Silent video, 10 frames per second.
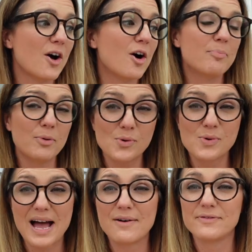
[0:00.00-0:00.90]
are ball
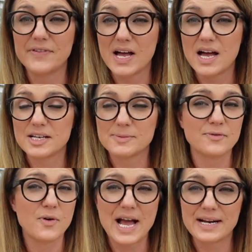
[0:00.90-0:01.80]
gown first
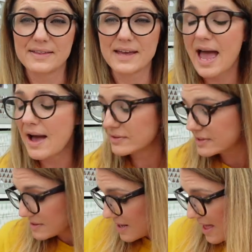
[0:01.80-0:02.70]
before anything else